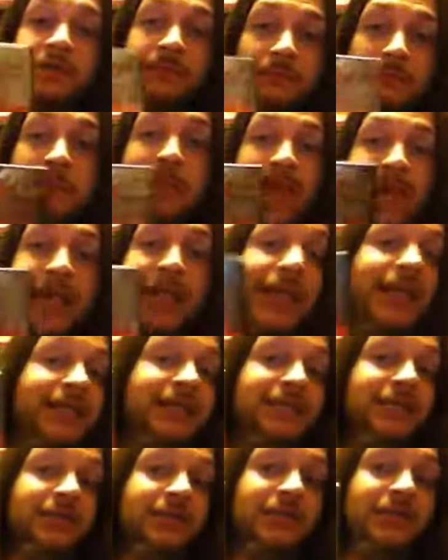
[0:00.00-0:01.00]
made it
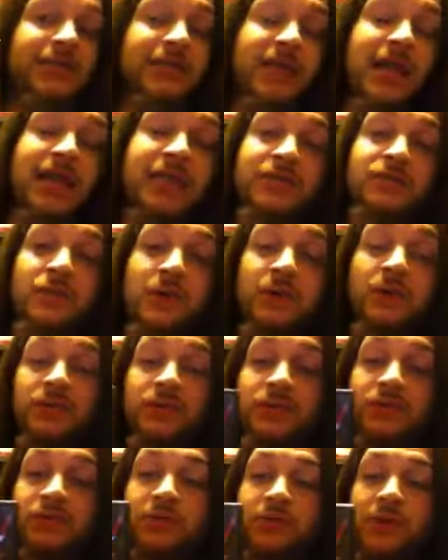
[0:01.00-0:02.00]
into the DS one,
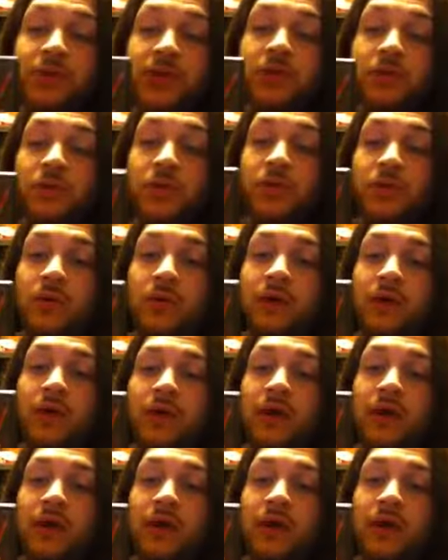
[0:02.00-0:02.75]
which is really cool.